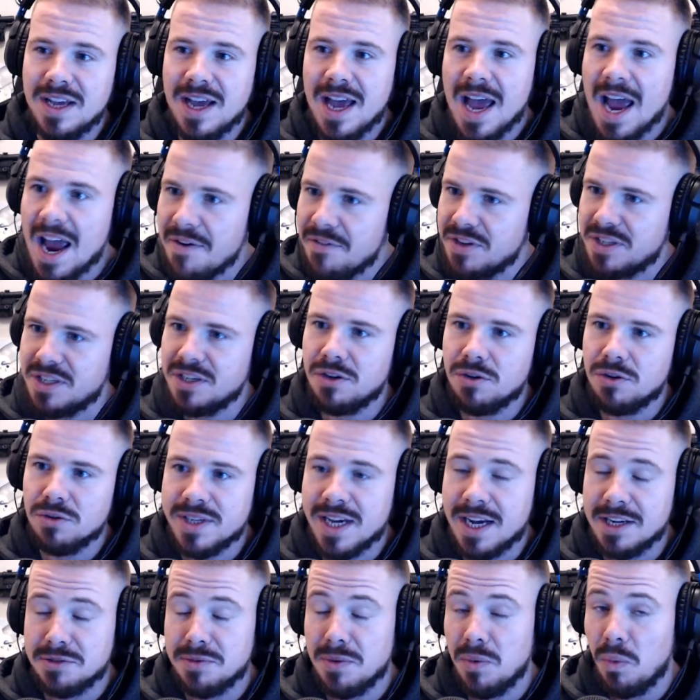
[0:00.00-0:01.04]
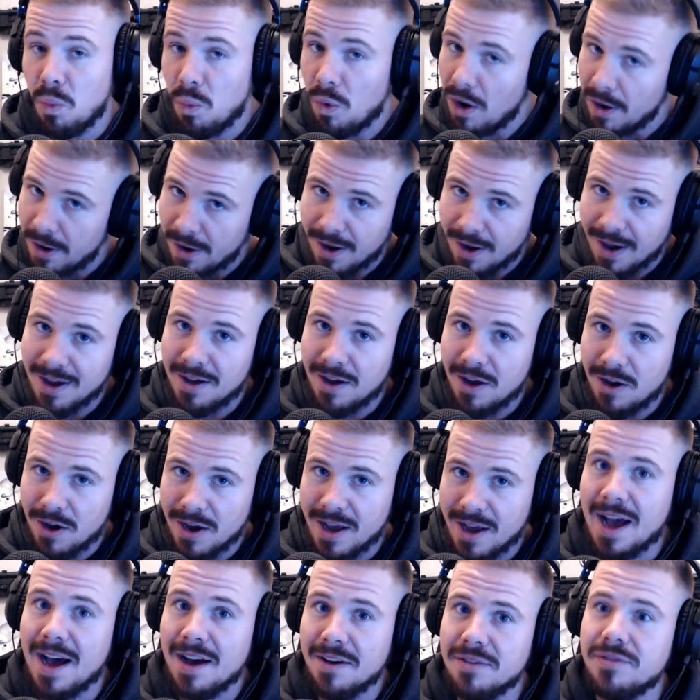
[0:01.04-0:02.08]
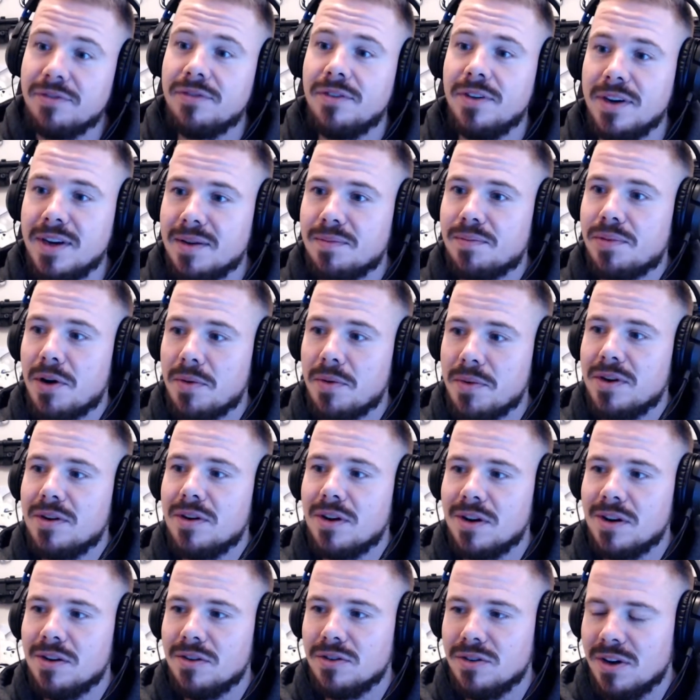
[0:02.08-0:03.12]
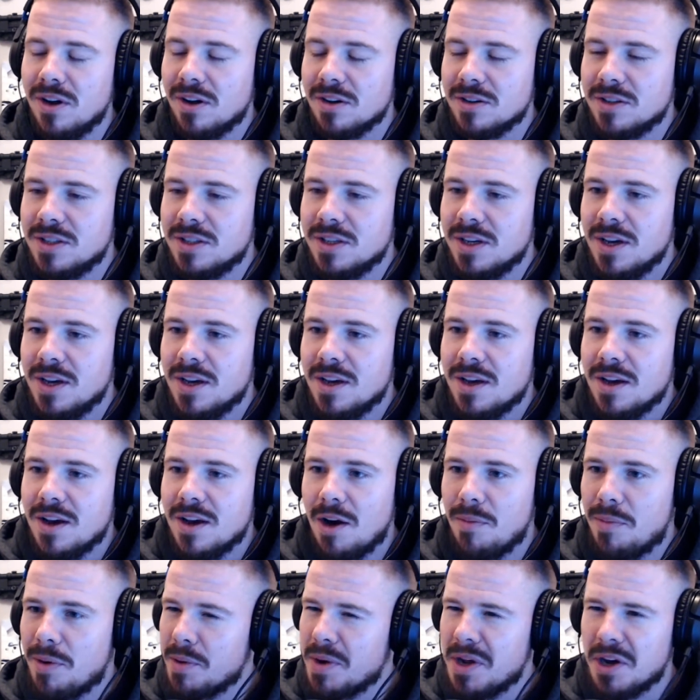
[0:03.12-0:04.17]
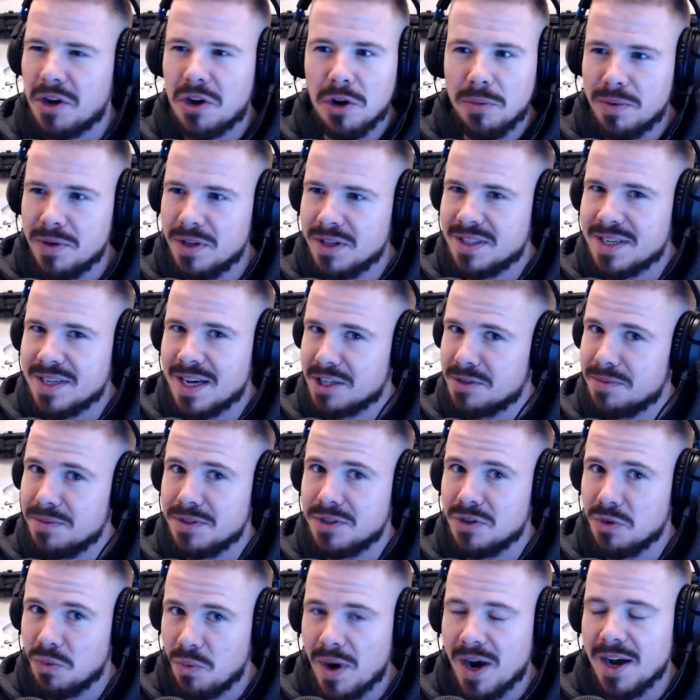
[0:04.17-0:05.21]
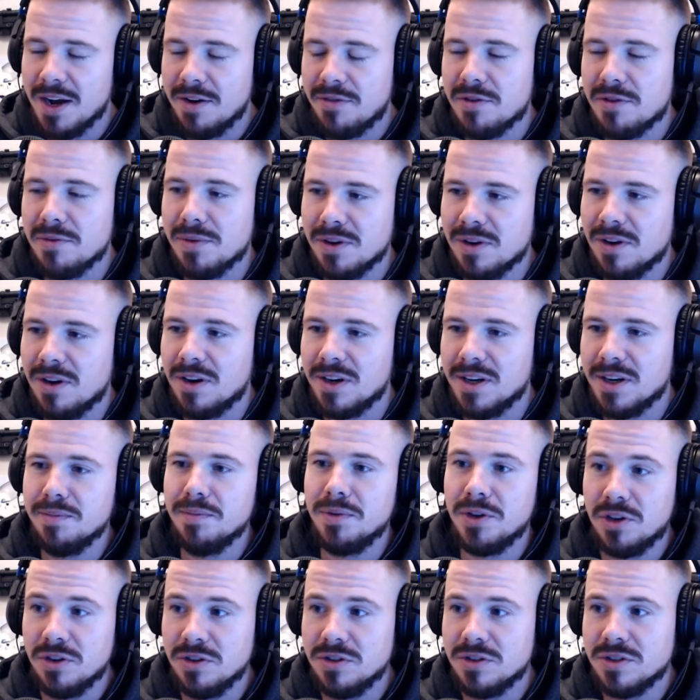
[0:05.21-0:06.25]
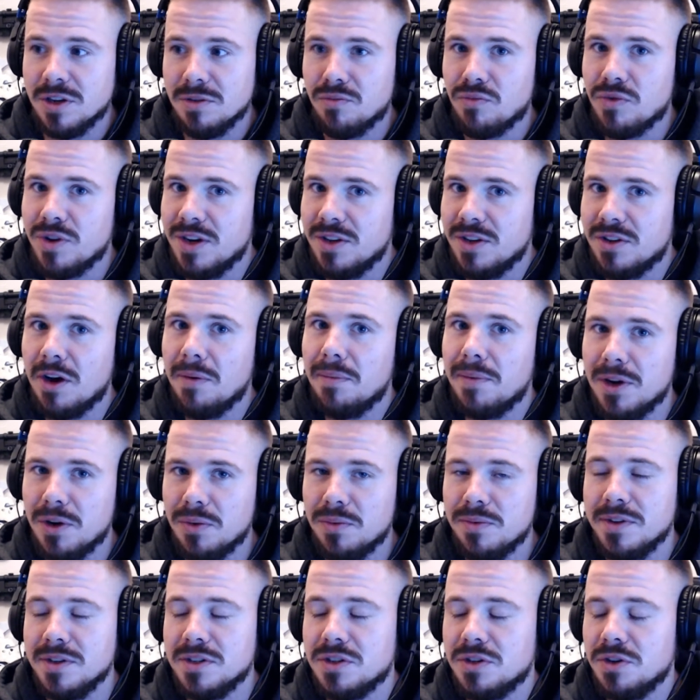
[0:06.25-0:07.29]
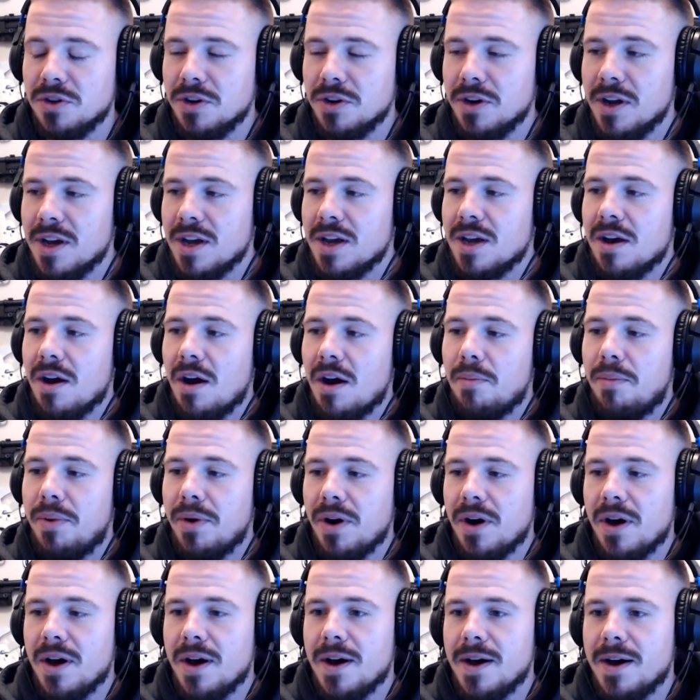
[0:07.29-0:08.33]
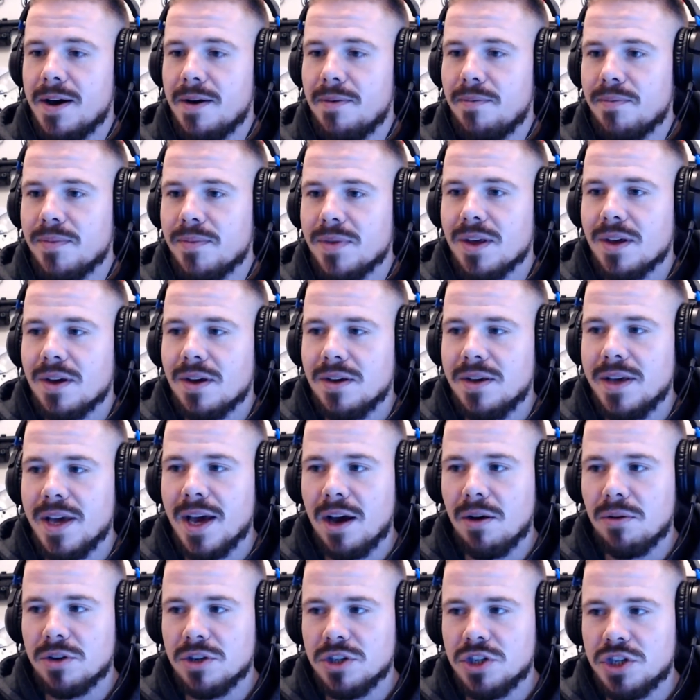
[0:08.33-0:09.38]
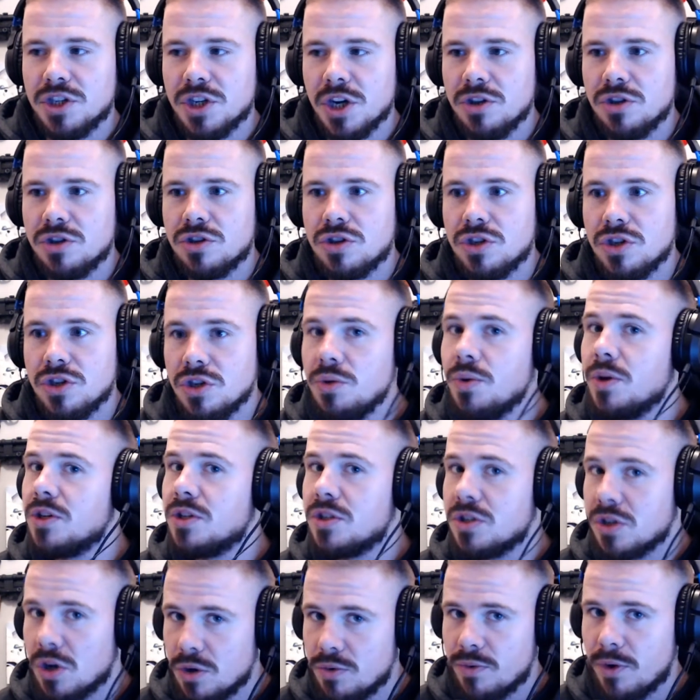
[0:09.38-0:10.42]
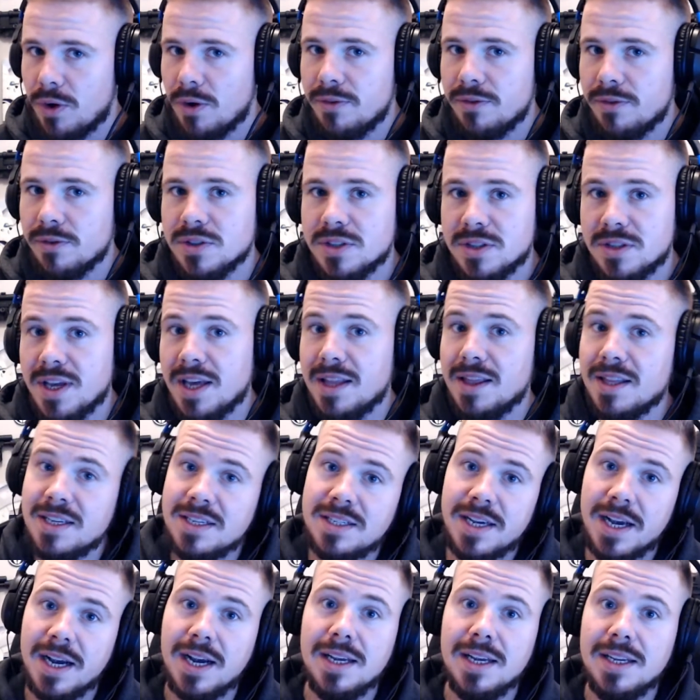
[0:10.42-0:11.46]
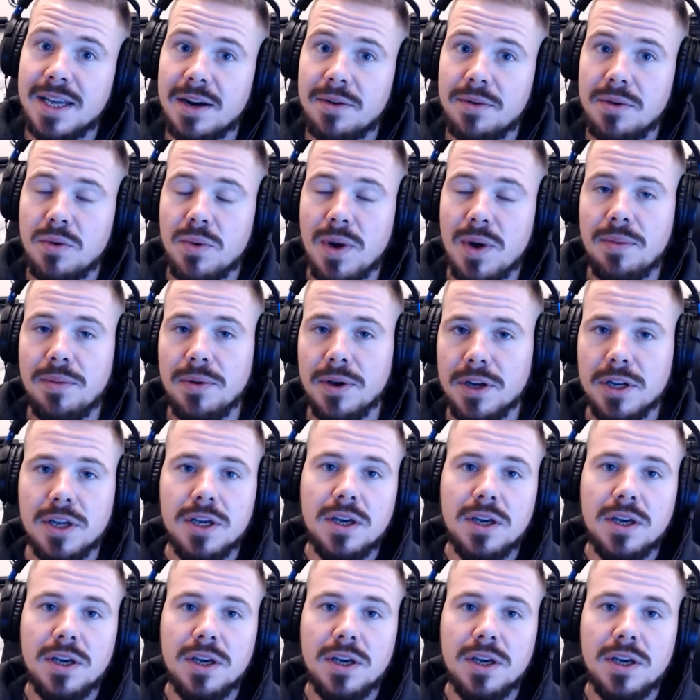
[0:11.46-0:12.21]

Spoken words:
every single attachment. One I have probably unlocked. I'm probably a couple of attachments away from unlocking because I'm really dominant with this gun. But yeah, I'm going to show you the two assault rifles, then the secondary weapon,